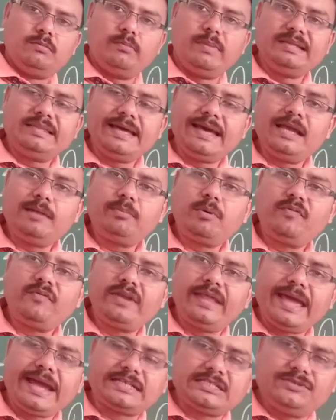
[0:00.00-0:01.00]
by the help of
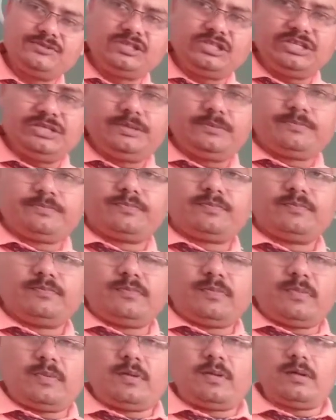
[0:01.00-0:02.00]
an activity,
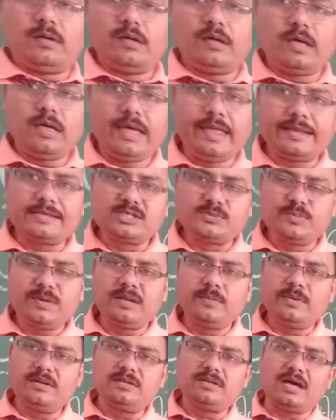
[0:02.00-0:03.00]
an
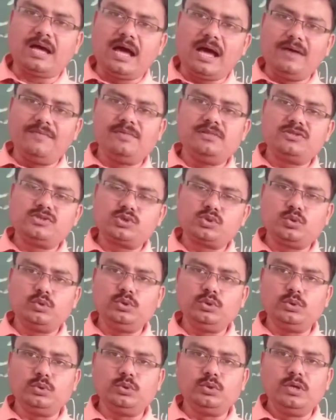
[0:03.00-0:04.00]
experiment, I will show
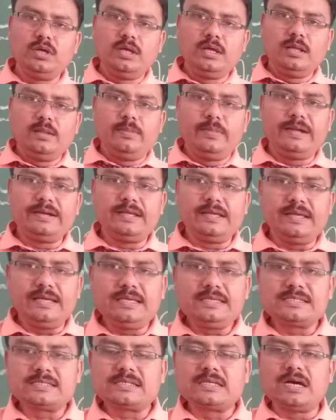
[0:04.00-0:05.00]
you that
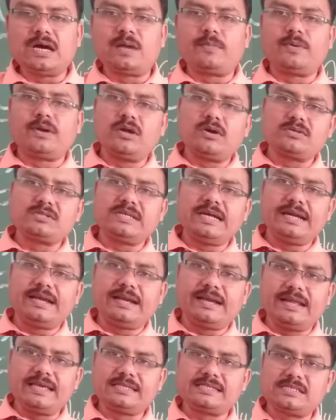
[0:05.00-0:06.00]
is carbon
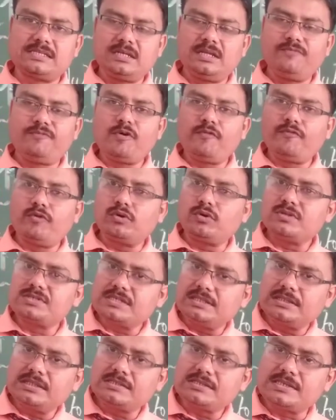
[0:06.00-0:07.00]
dioxide necessary for
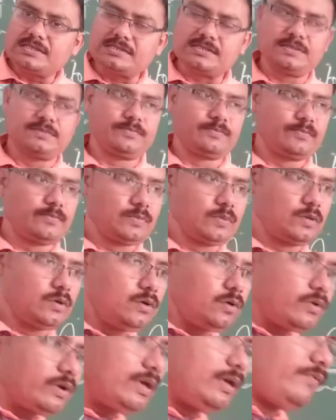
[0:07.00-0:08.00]

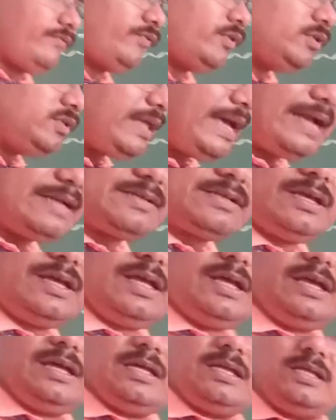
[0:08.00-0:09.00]
photosynthesis. Okay, for
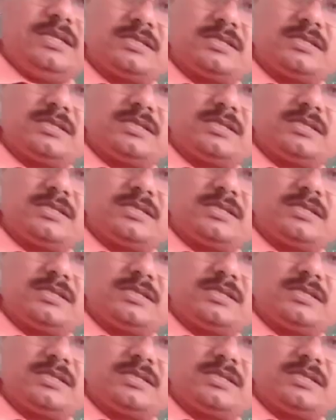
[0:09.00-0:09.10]
that,